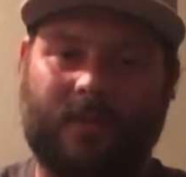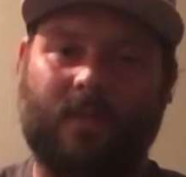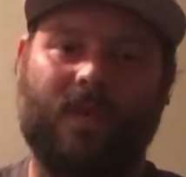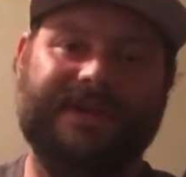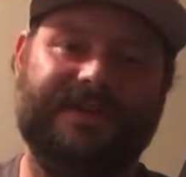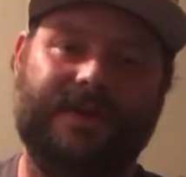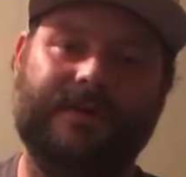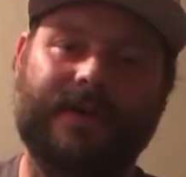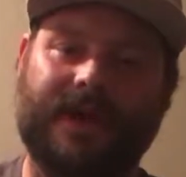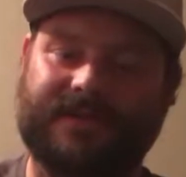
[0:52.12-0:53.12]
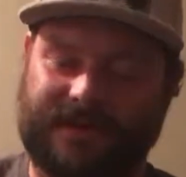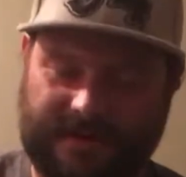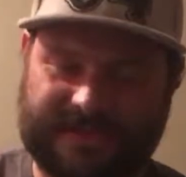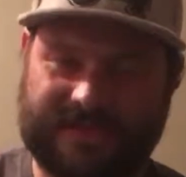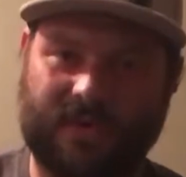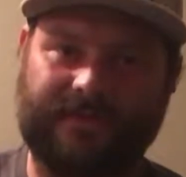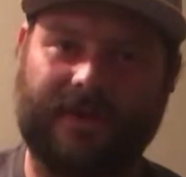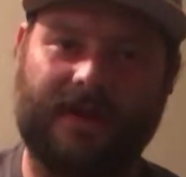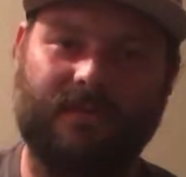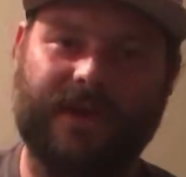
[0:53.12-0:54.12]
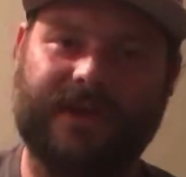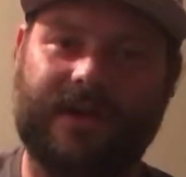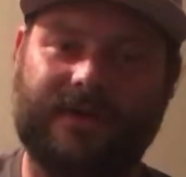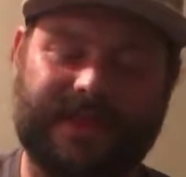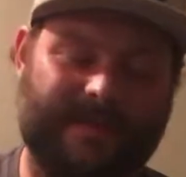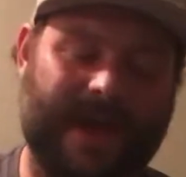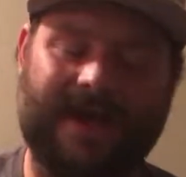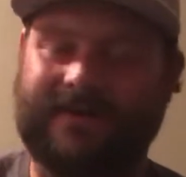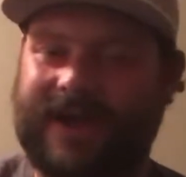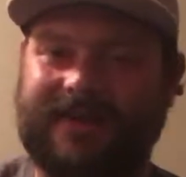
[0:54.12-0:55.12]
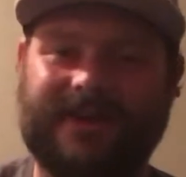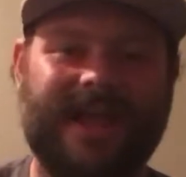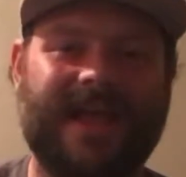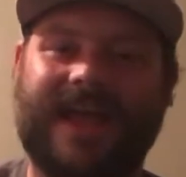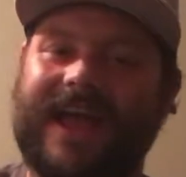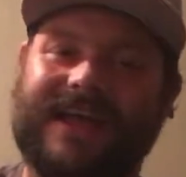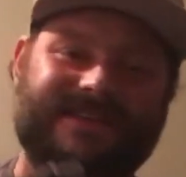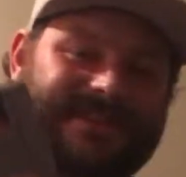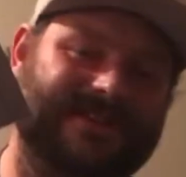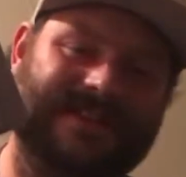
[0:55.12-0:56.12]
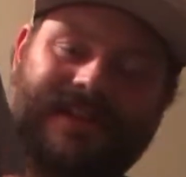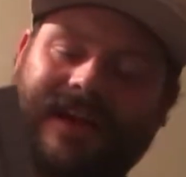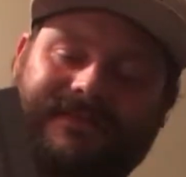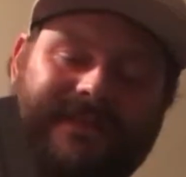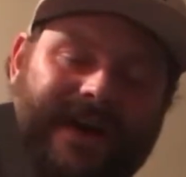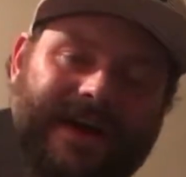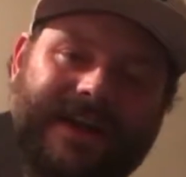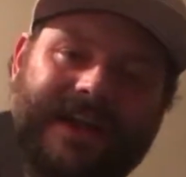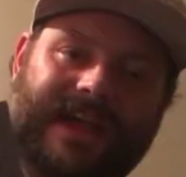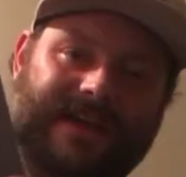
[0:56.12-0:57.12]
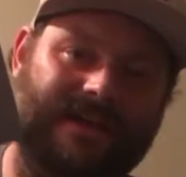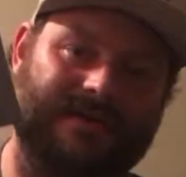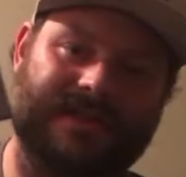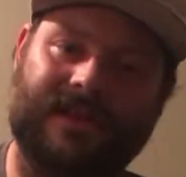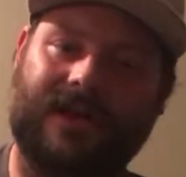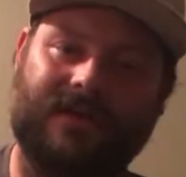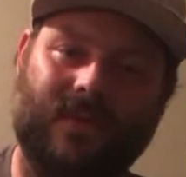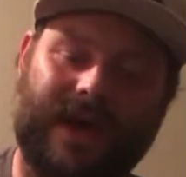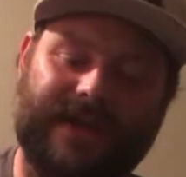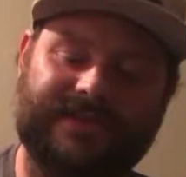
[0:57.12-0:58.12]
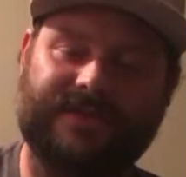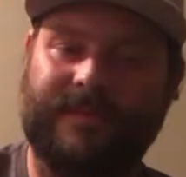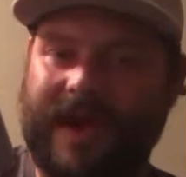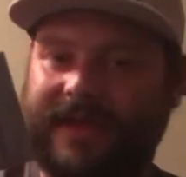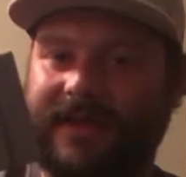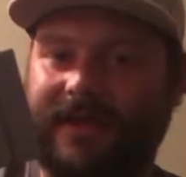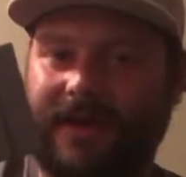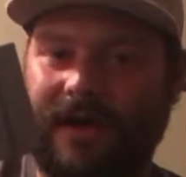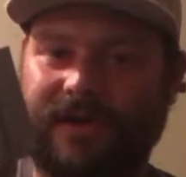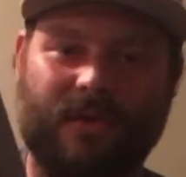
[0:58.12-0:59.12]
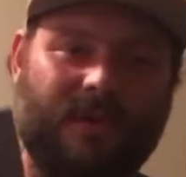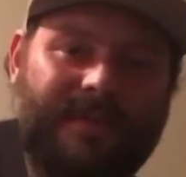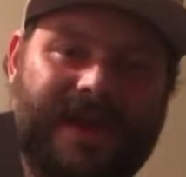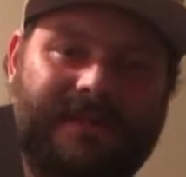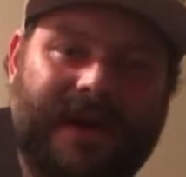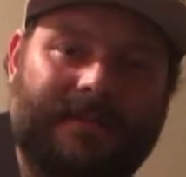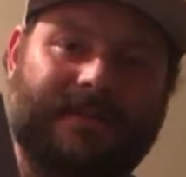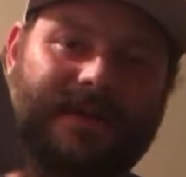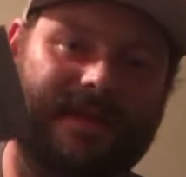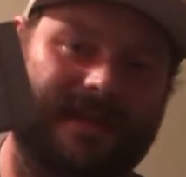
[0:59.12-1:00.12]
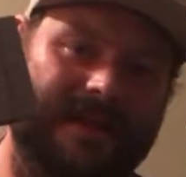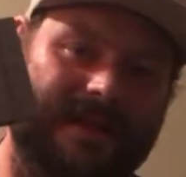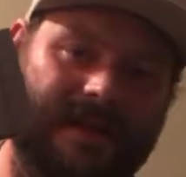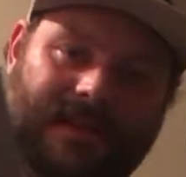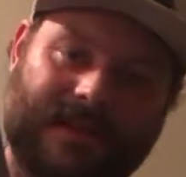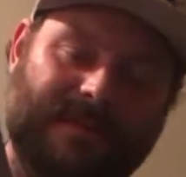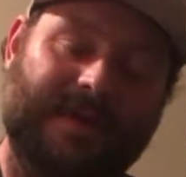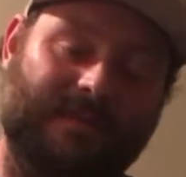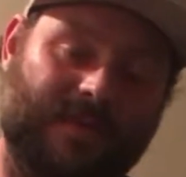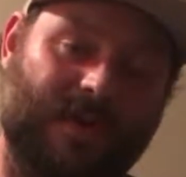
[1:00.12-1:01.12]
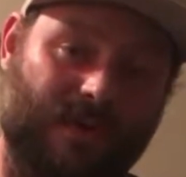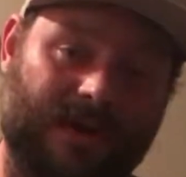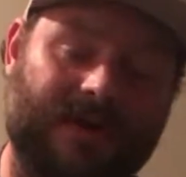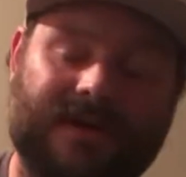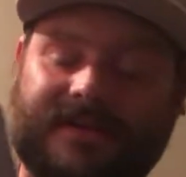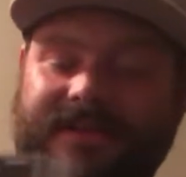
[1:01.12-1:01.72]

window, you know, a storefront window in the background. It's just a lot of fun. It goes a long way to making a cool beat 'em up a little bit cooler.